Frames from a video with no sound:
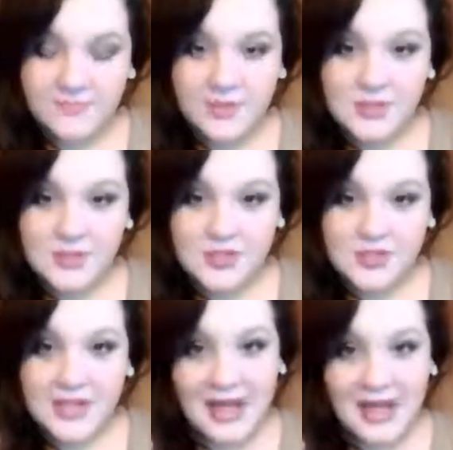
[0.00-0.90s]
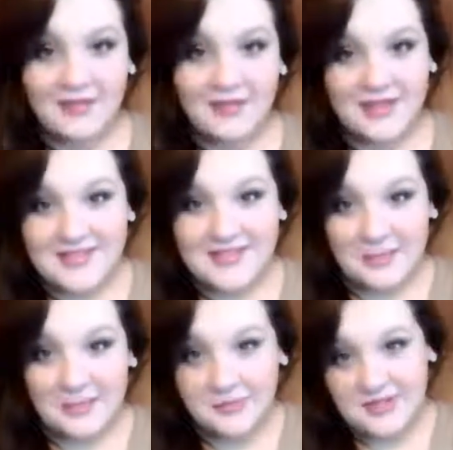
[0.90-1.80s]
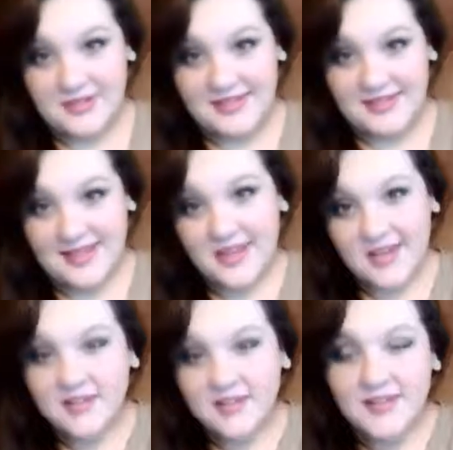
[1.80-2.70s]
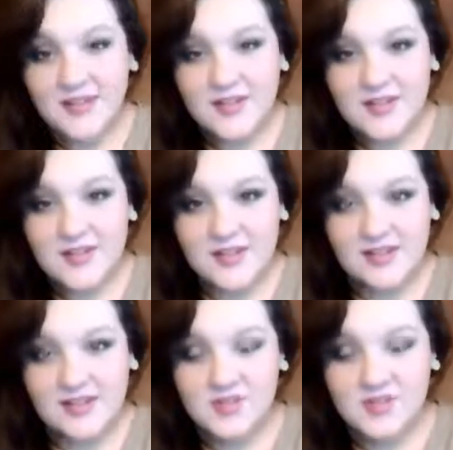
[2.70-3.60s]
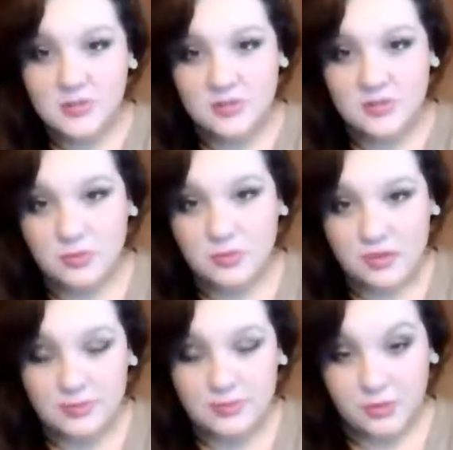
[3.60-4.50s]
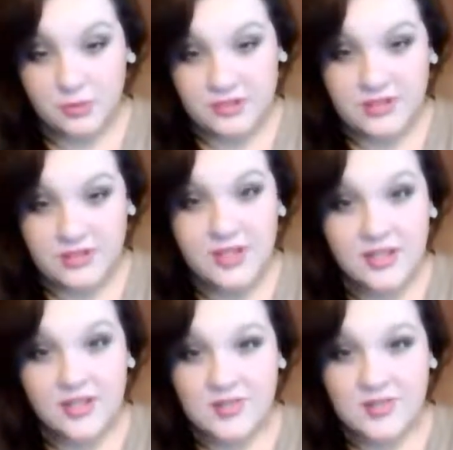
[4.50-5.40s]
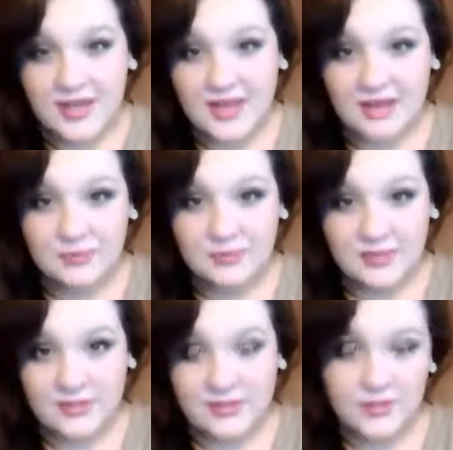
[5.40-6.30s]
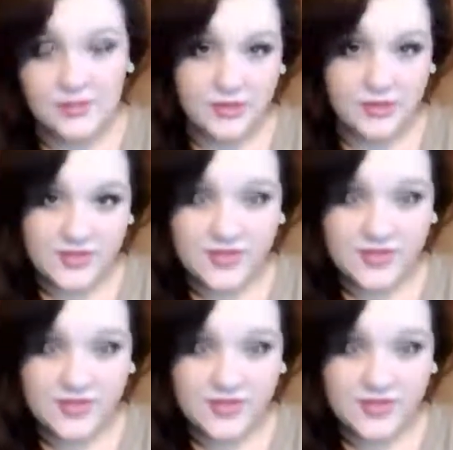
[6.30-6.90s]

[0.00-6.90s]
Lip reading: just have a stapler that they carry around, so I think it's super important to have one for yourself.